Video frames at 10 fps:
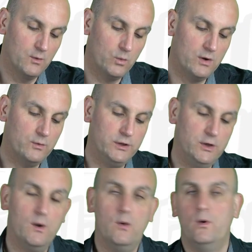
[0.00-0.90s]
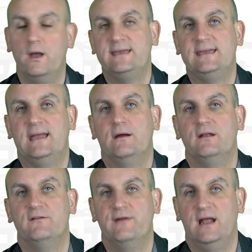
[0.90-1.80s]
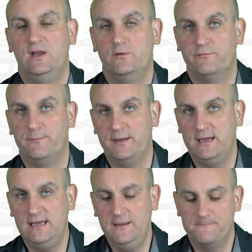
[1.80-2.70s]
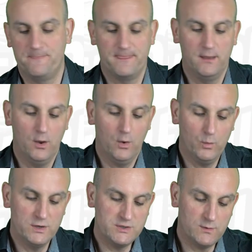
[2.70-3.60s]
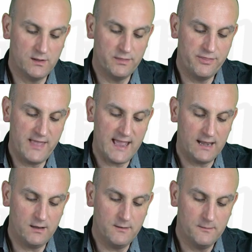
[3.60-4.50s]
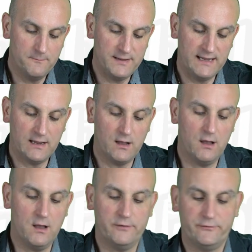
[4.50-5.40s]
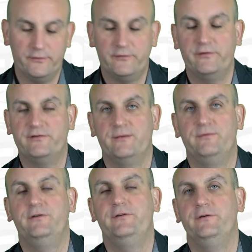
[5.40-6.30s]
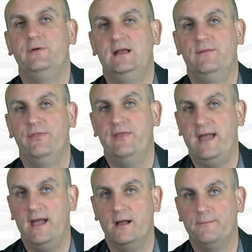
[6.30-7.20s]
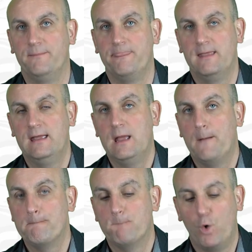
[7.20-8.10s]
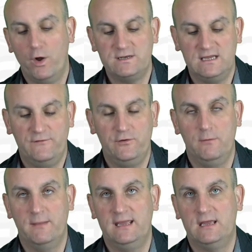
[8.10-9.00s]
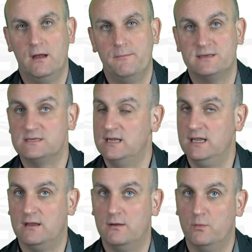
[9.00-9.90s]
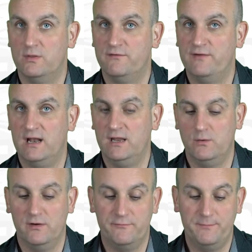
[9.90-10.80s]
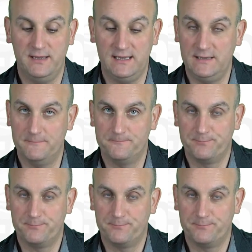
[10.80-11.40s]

Well, you are working out a value of b, which you are then being asked to substitute in there. What if you make a mistake with the value of b?